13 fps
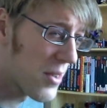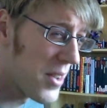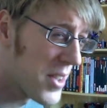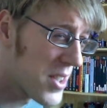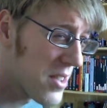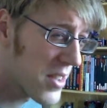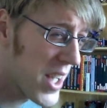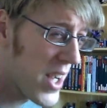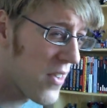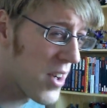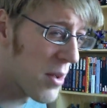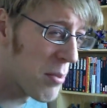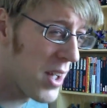kind of
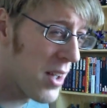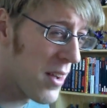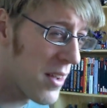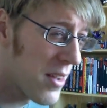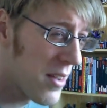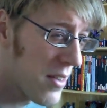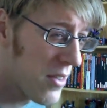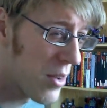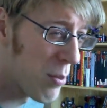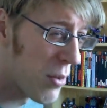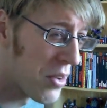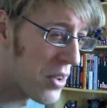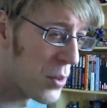scaring me that
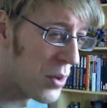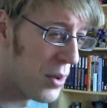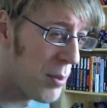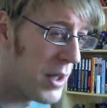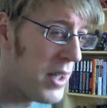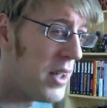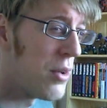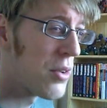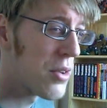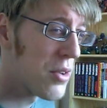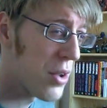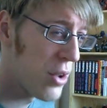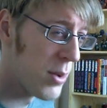tomorrow will be
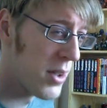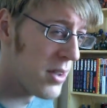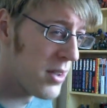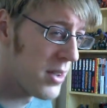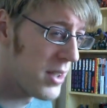October.